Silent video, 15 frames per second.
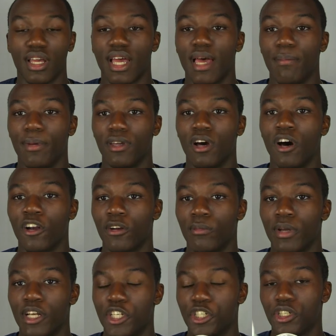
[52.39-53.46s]
Epic Otter
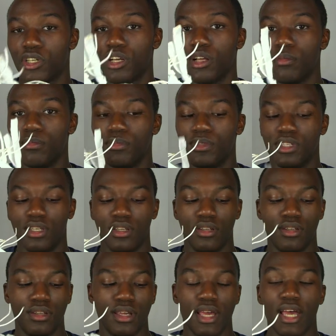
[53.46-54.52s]
Mesh comes
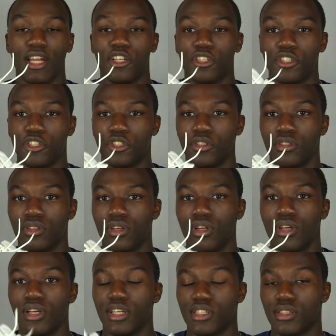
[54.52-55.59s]
in at just
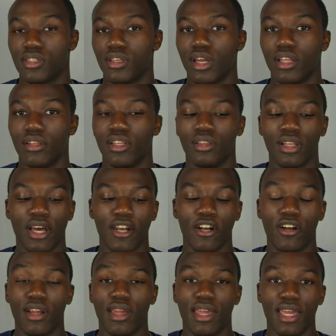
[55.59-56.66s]
a slightly
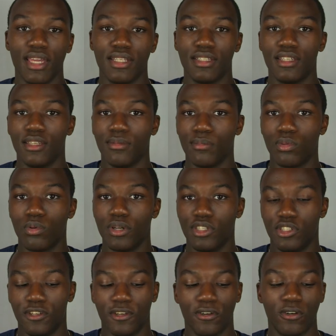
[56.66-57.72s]
lighter
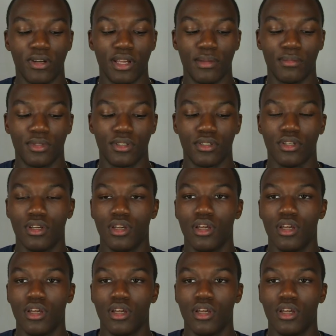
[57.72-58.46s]
18.0 grams.